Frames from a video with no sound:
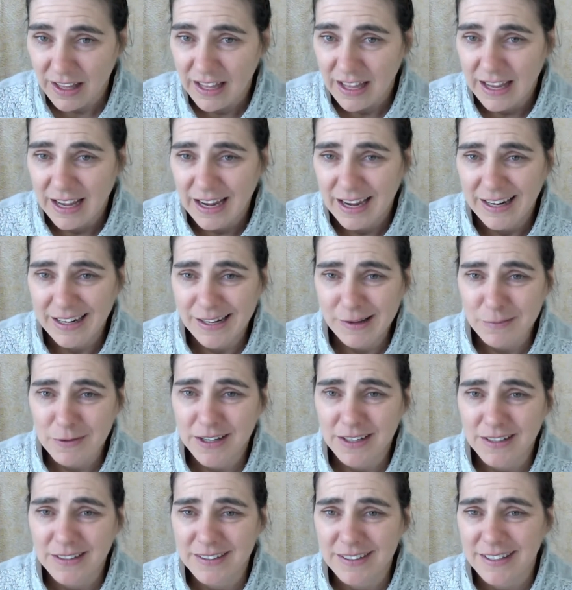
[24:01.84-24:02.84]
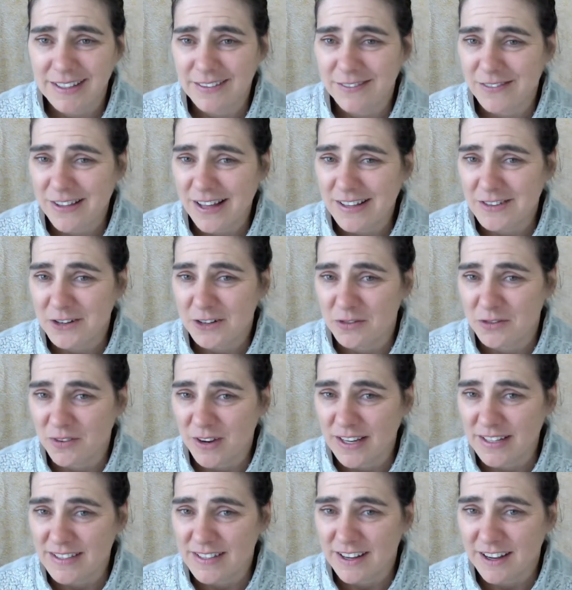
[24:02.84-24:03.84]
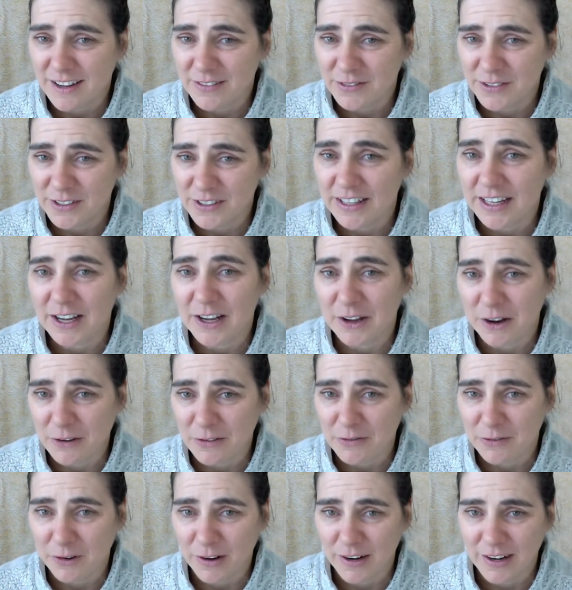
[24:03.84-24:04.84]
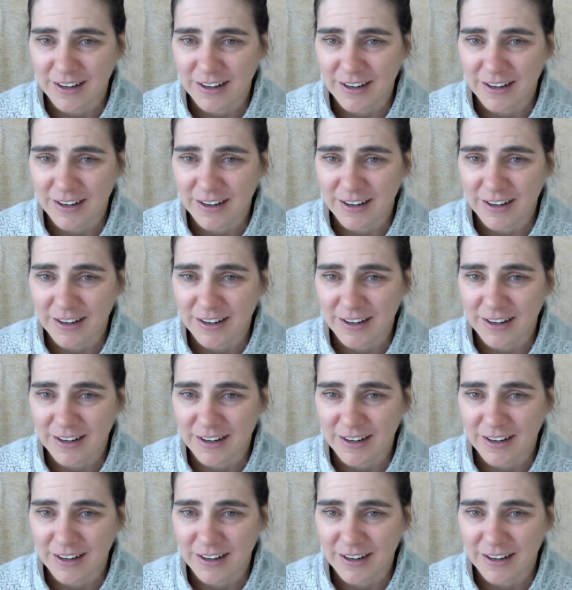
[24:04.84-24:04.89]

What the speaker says: And I'm kind of like, if that's your vice, Kapha, like go for it.